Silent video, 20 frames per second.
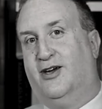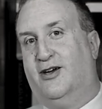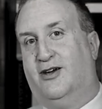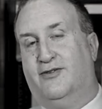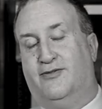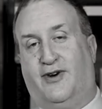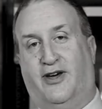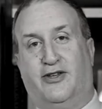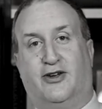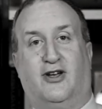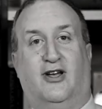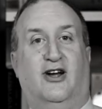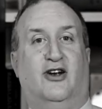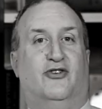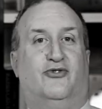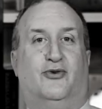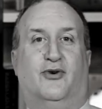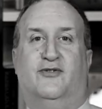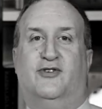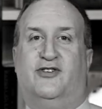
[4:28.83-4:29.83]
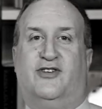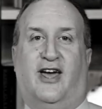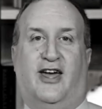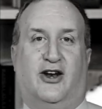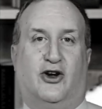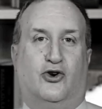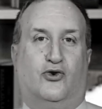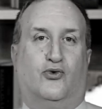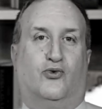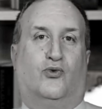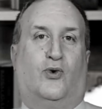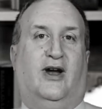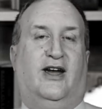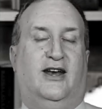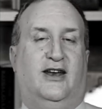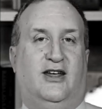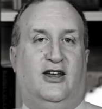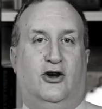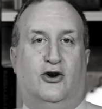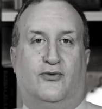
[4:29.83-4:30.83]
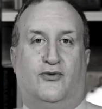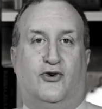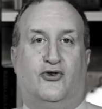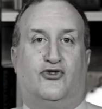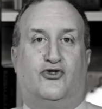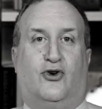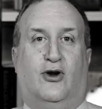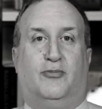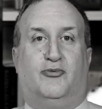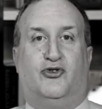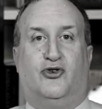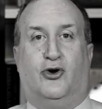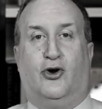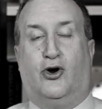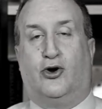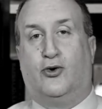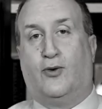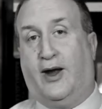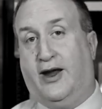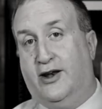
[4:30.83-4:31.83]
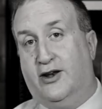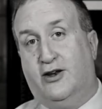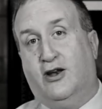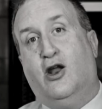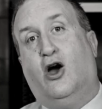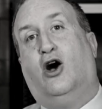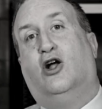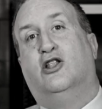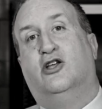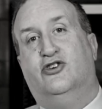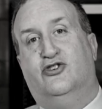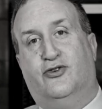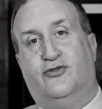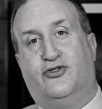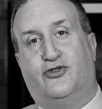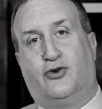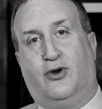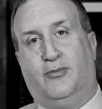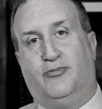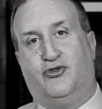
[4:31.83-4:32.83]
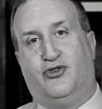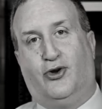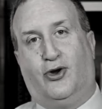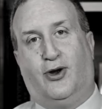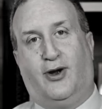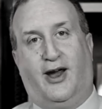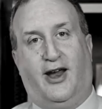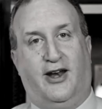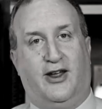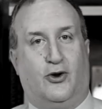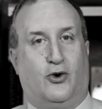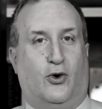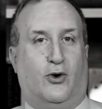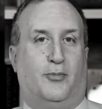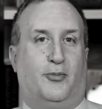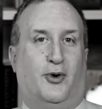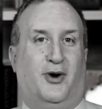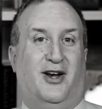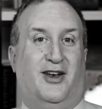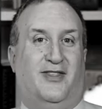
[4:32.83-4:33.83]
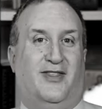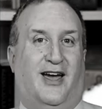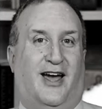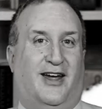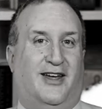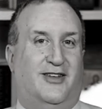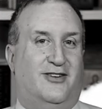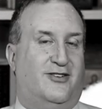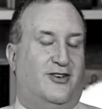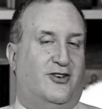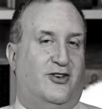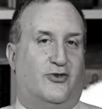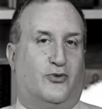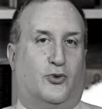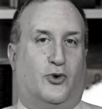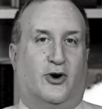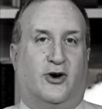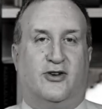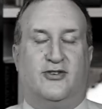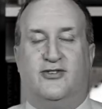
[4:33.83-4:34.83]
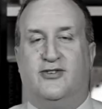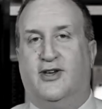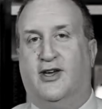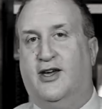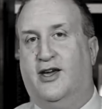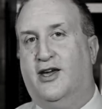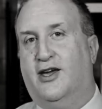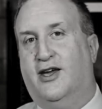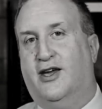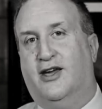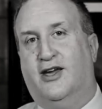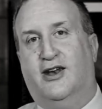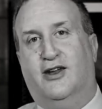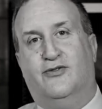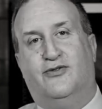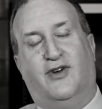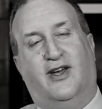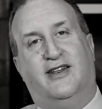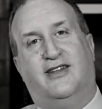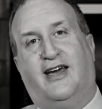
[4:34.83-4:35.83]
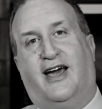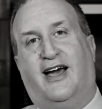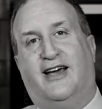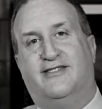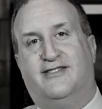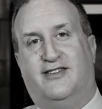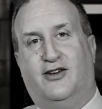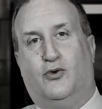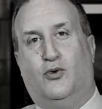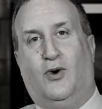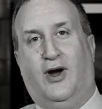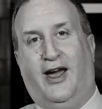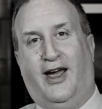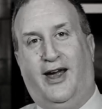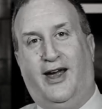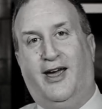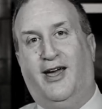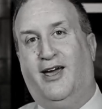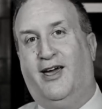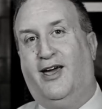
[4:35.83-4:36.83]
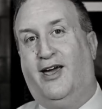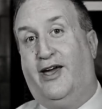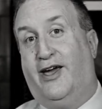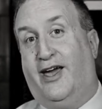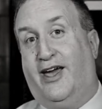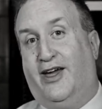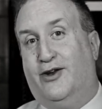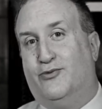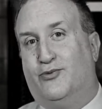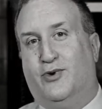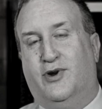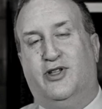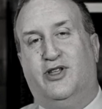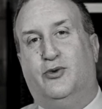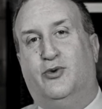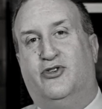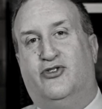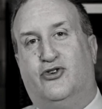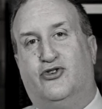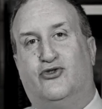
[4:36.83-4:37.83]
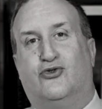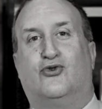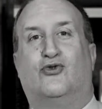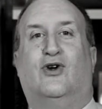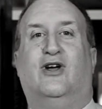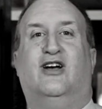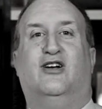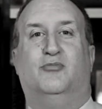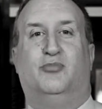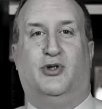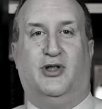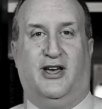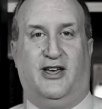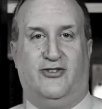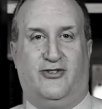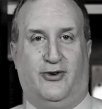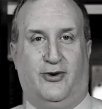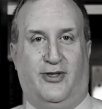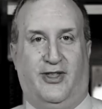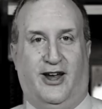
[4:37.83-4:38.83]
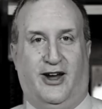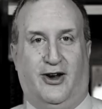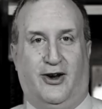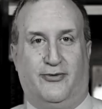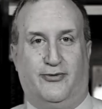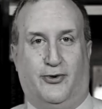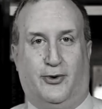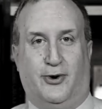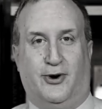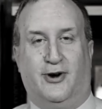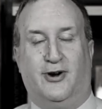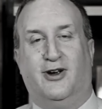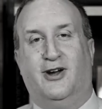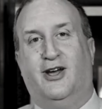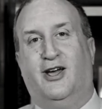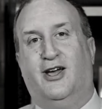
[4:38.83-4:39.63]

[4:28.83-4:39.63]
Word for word: Father Clarence Rivers had a great ear for scripture, a great knowledge of scripture, and incorporated that into his works in a fantastic way, and really was a trailblazer there for